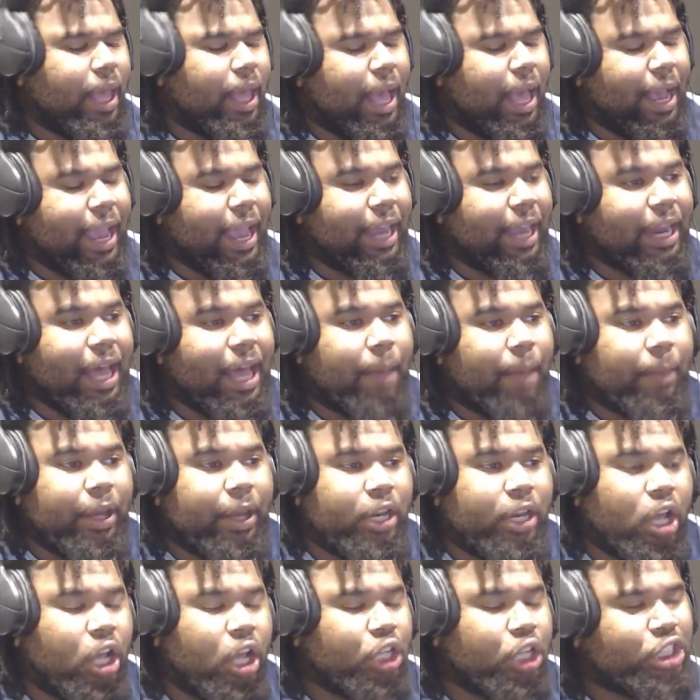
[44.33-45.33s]
I can't lie, my
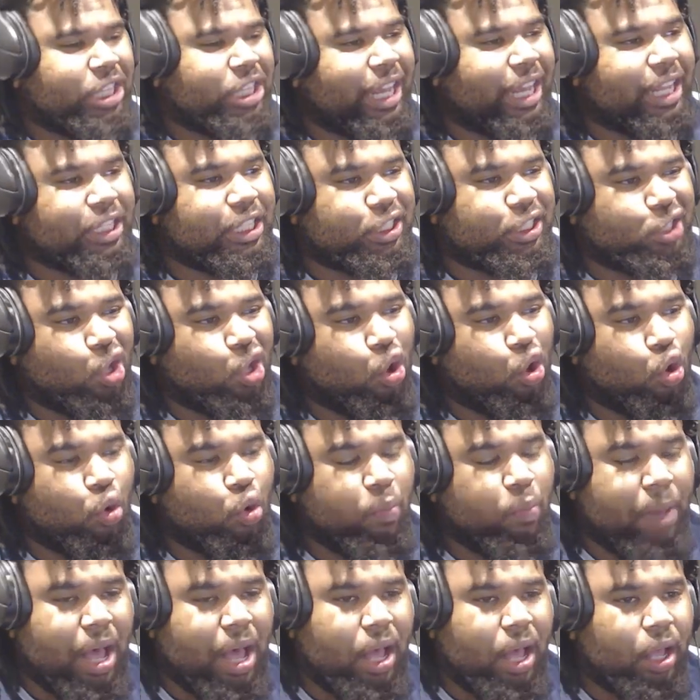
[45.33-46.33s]
dog Chet
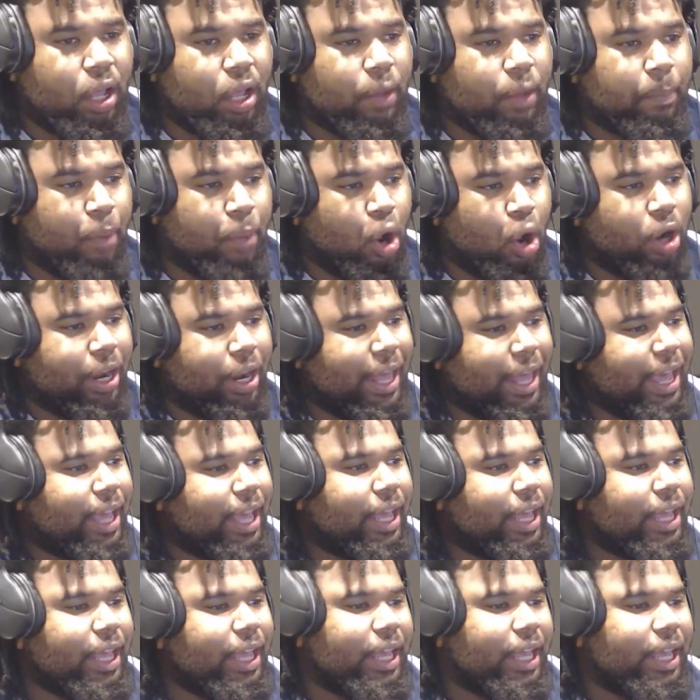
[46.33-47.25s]
sold my um parlay.